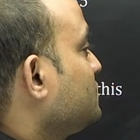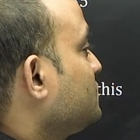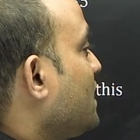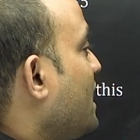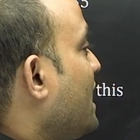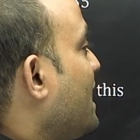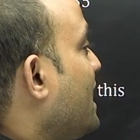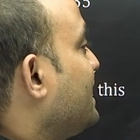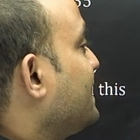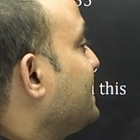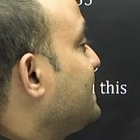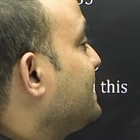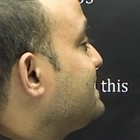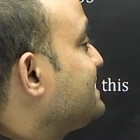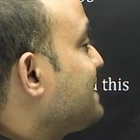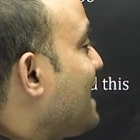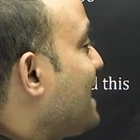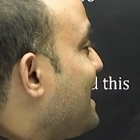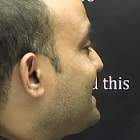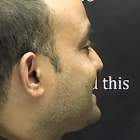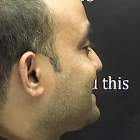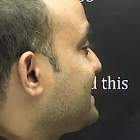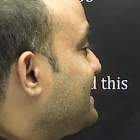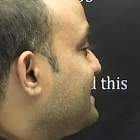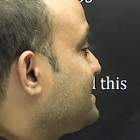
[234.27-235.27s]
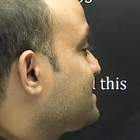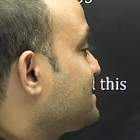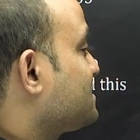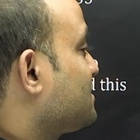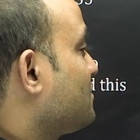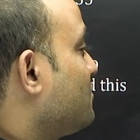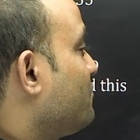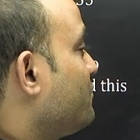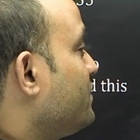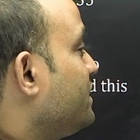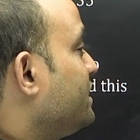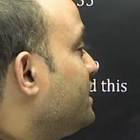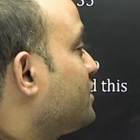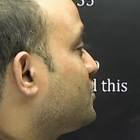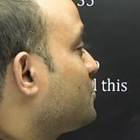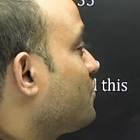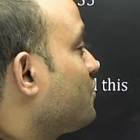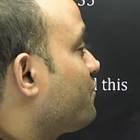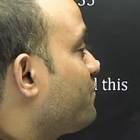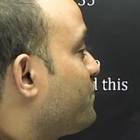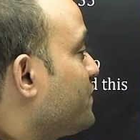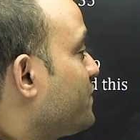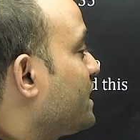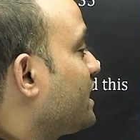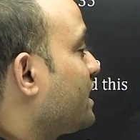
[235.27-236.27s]
And in that case, we need to
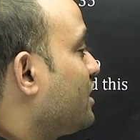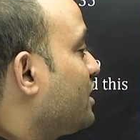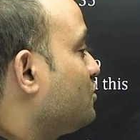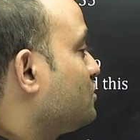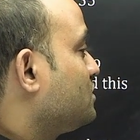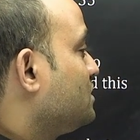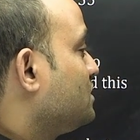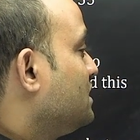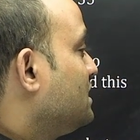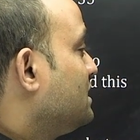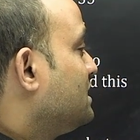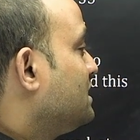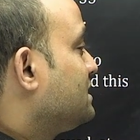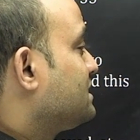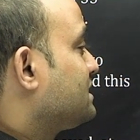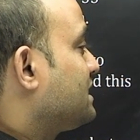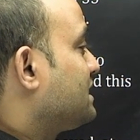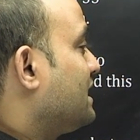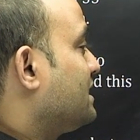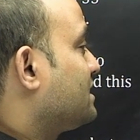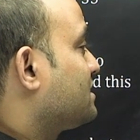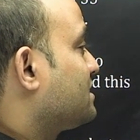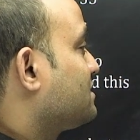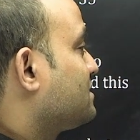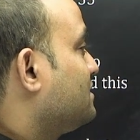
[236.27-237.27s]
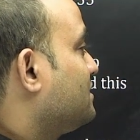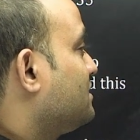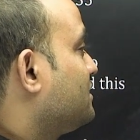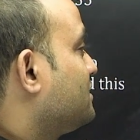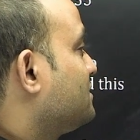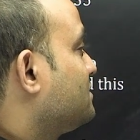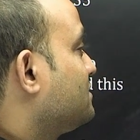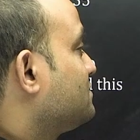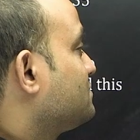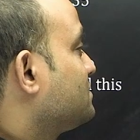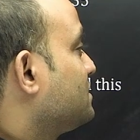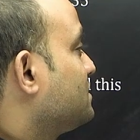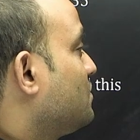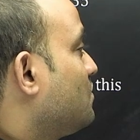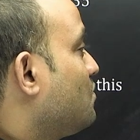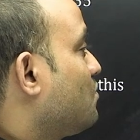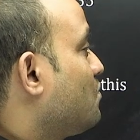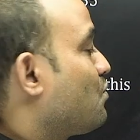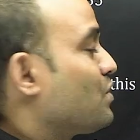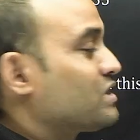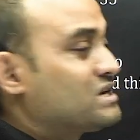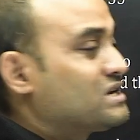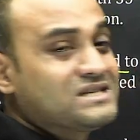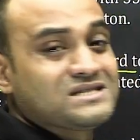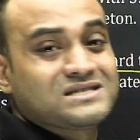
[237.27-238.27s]
figure out that
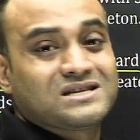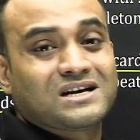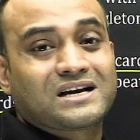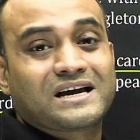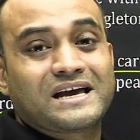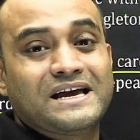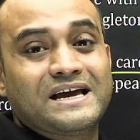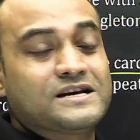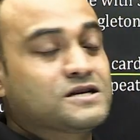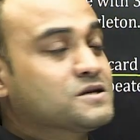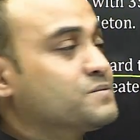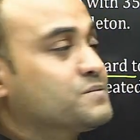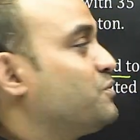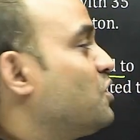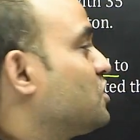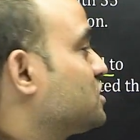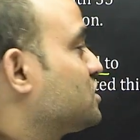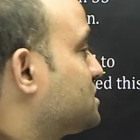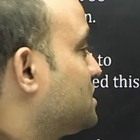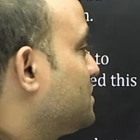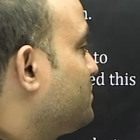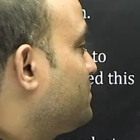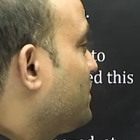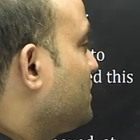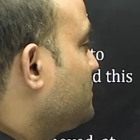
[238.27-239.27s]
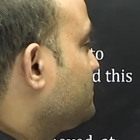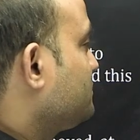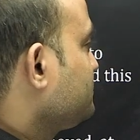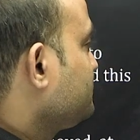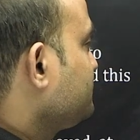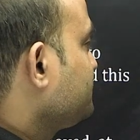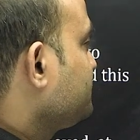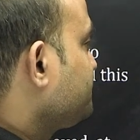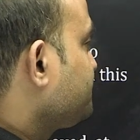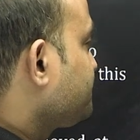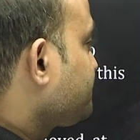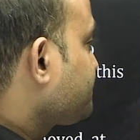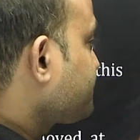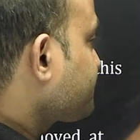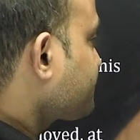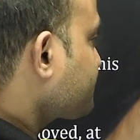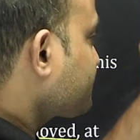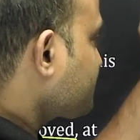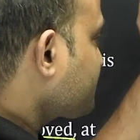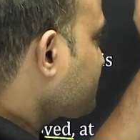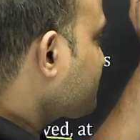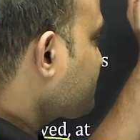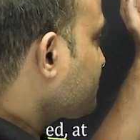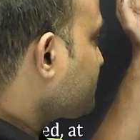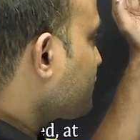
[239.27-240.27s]
what is the case possible
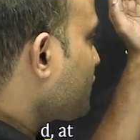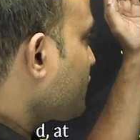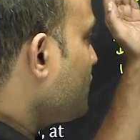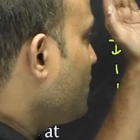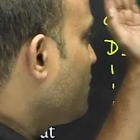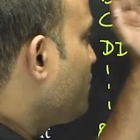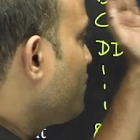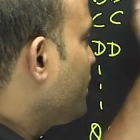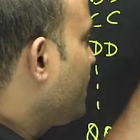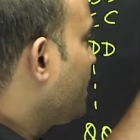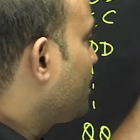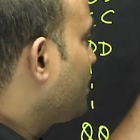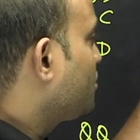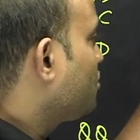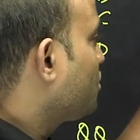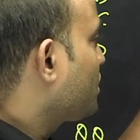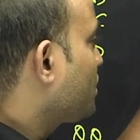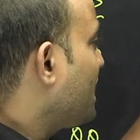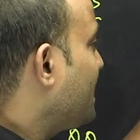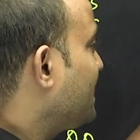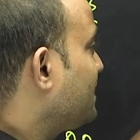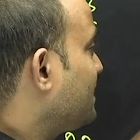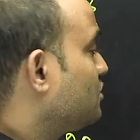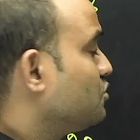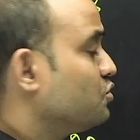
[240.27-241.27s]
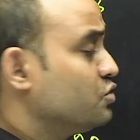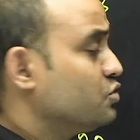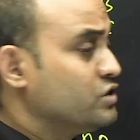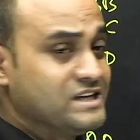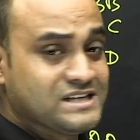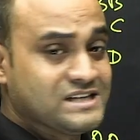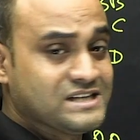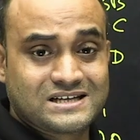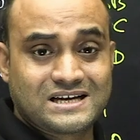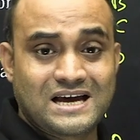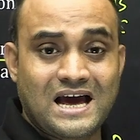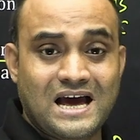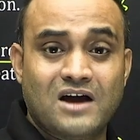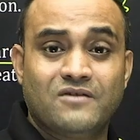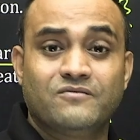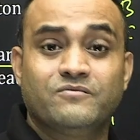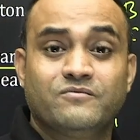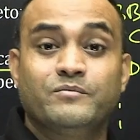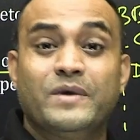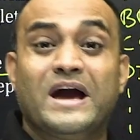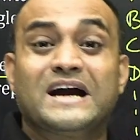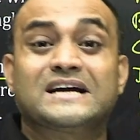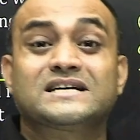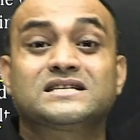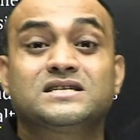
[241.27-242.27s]
where Dora and Louise have
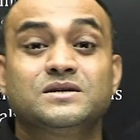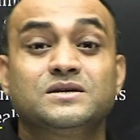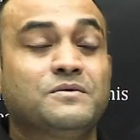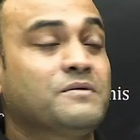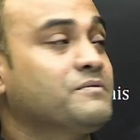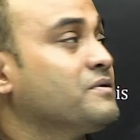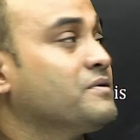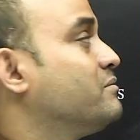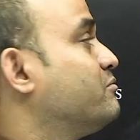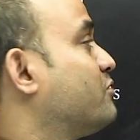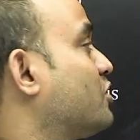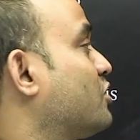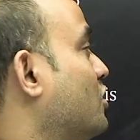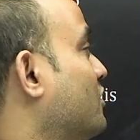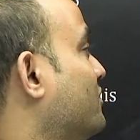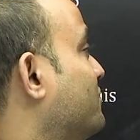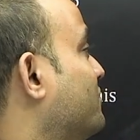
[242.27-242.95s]
maximum number of